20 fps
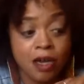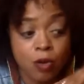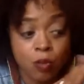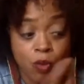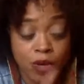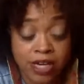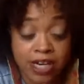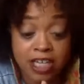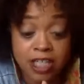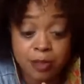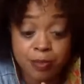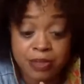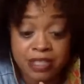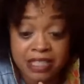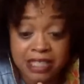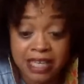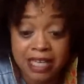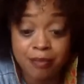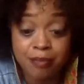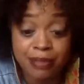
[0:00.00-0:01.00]

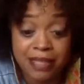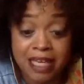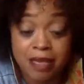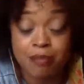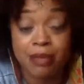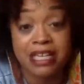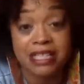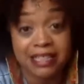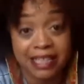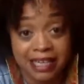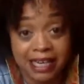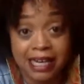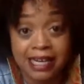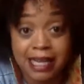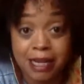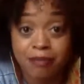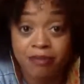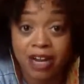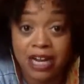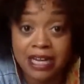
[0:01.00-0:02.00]
100% plant-based like I
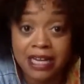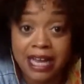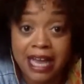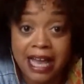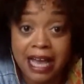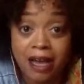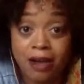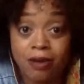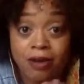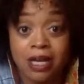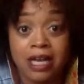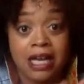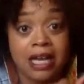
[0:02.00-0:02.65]
am right now.